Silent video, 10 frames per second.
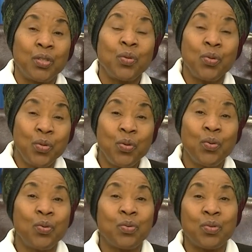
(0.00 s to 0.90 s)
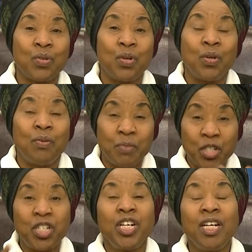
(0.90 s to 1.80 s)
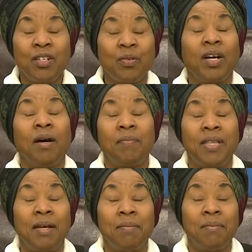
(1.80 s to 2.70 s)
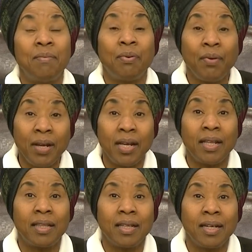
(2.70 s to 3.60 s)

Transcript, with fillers: to use a machine to help them breathe